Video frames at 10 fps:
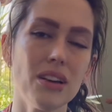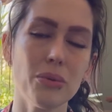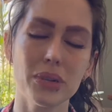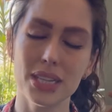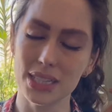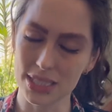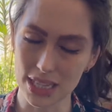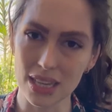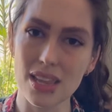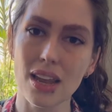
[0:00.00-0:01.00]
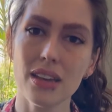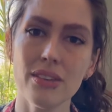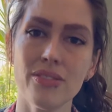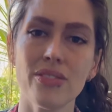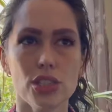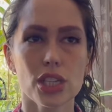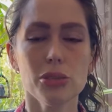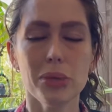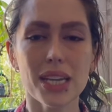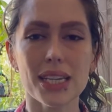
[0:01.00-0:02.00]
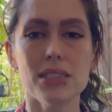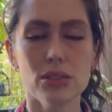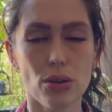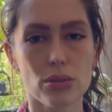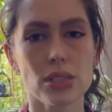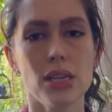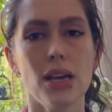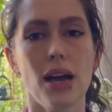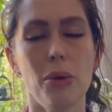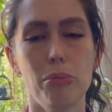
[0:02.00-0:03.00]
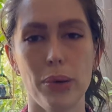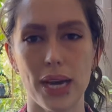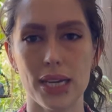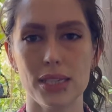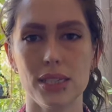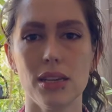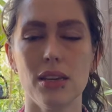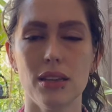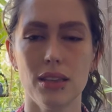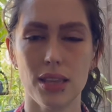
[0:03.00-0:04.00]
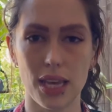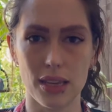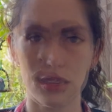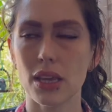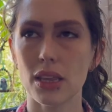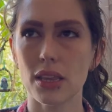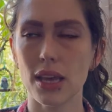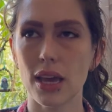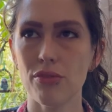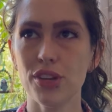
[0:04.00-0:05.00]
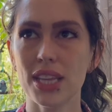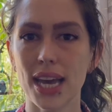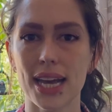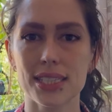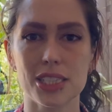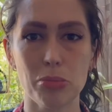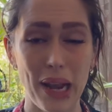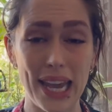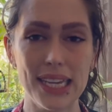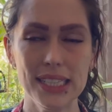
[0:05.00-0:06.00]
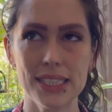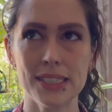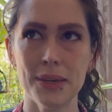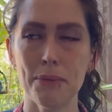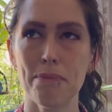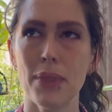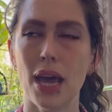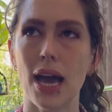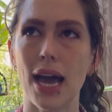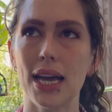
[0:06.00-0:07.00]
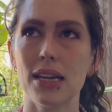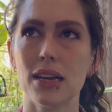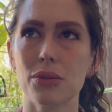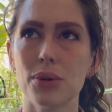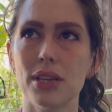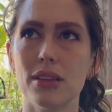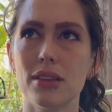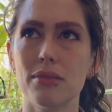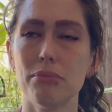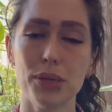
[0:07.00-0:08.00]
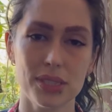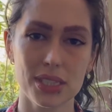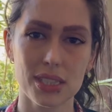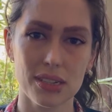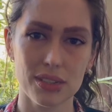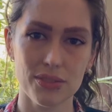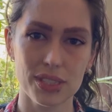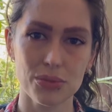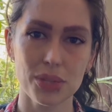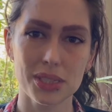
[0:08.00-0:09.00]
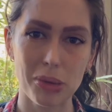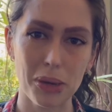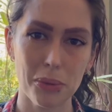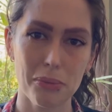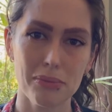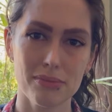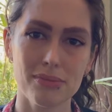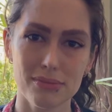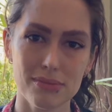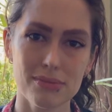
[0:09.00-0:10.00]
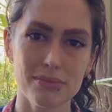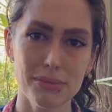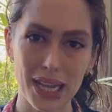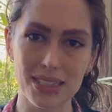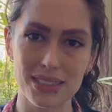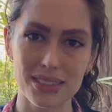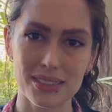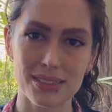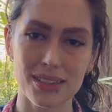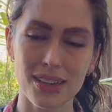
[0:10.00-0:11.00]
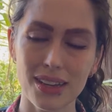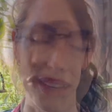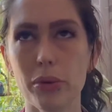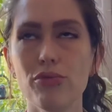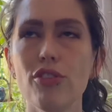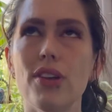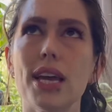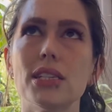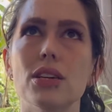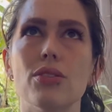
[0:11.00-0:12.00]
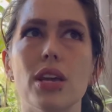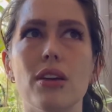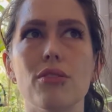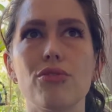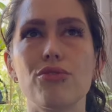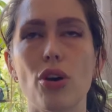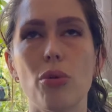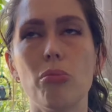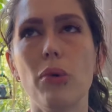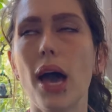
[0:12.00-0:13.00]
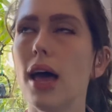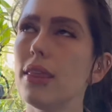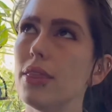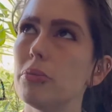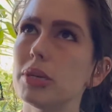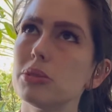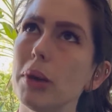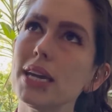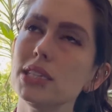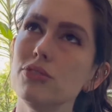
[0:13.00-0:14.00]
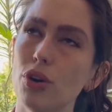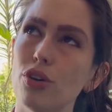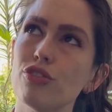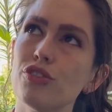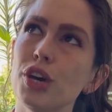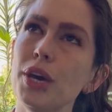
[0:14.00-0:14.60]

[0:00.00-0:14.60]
no one needs that in their life. Judgment is not a bad thing. Everything has its place, and like with most things in life, it's always about balance. I've been reflecting on it from the perspective of